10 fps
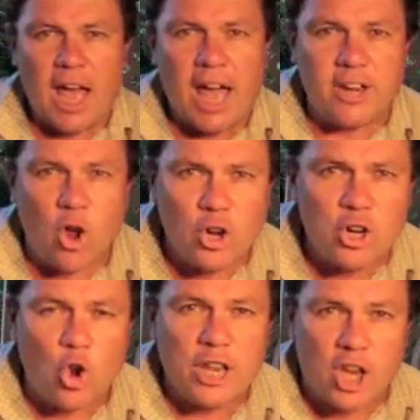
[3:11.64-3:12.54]
And
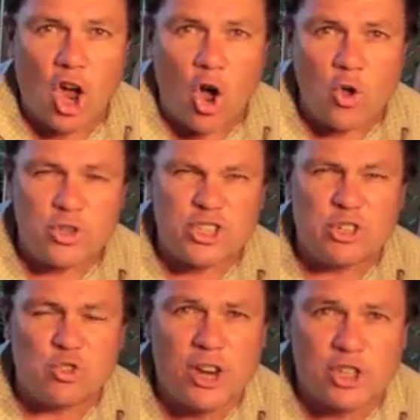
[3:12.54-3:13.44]
on it goes,
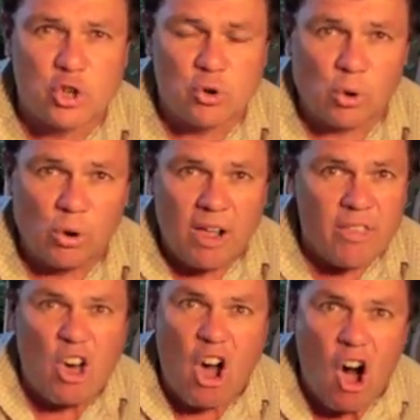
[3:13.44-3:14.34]
the ritual,
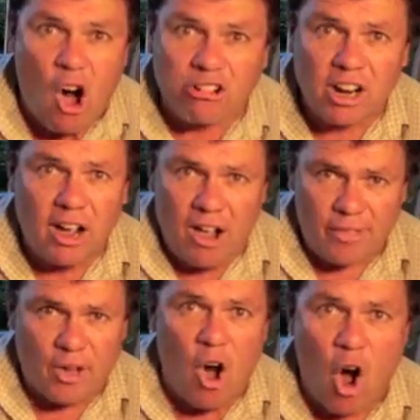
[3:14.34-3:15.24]
the horror
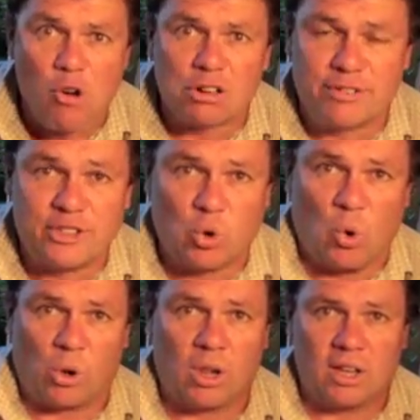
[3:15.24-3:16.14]
of it
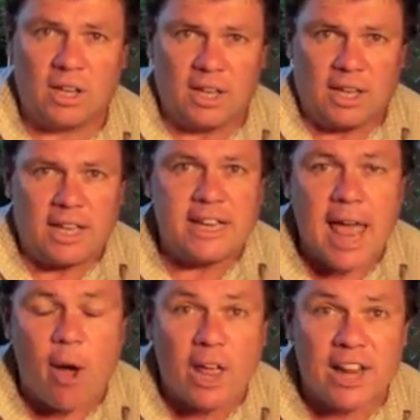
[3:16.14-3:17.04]
all. And
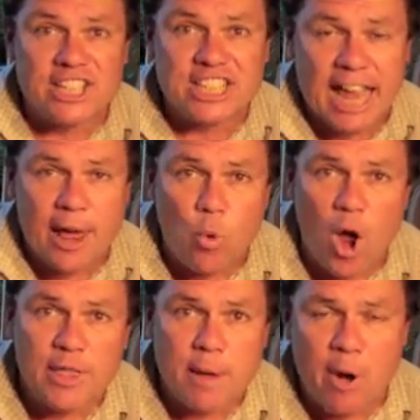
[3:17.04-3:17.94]
now I understand
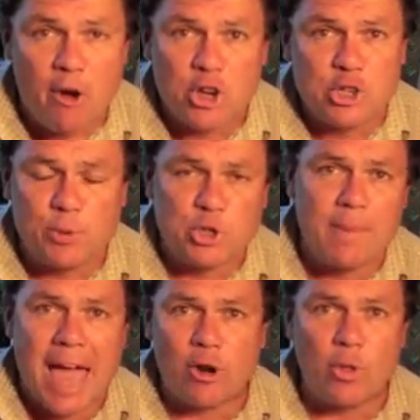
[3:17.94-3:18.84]
why the Americans put a
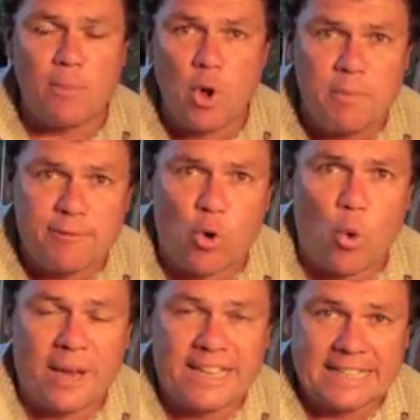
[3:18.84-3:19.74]
man on the moon before
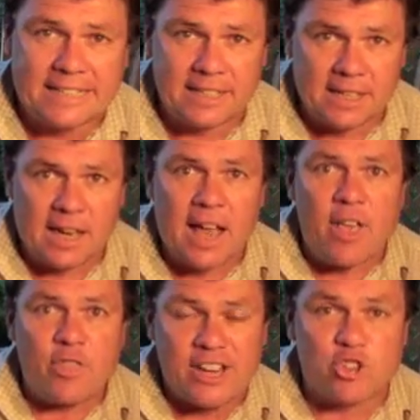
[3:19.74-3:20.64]
we did.
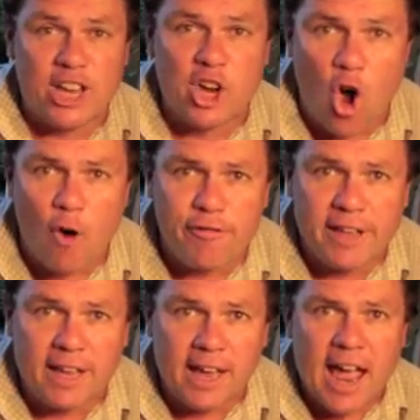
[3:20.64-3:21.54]
They drink
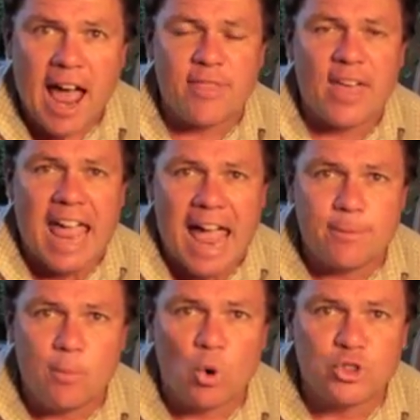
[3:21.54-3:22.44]
coffee and they
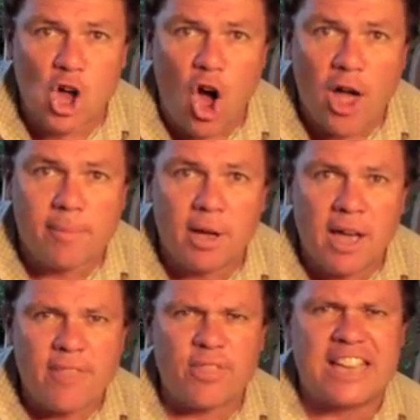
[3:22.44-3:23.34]
had more time.
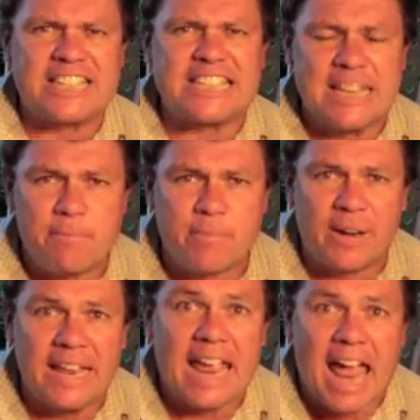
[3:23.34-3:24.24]
They
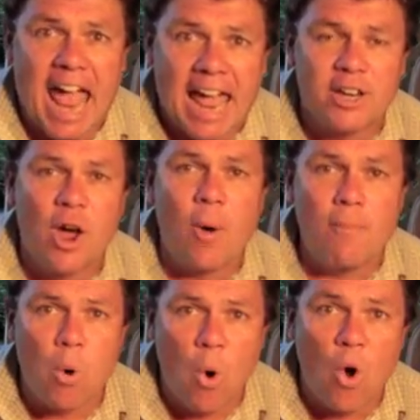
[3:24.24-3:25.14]
simply had
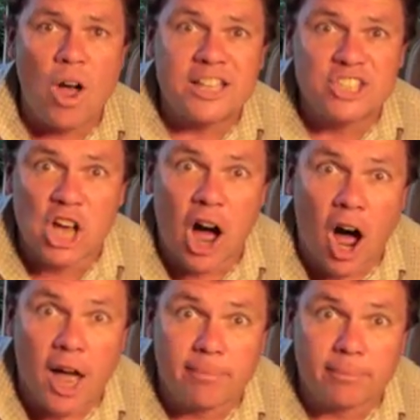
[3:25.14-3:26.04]
more
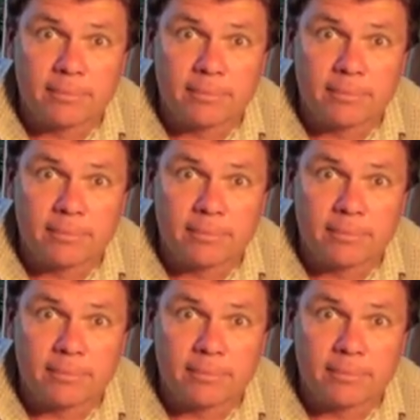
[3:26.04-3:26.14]
time.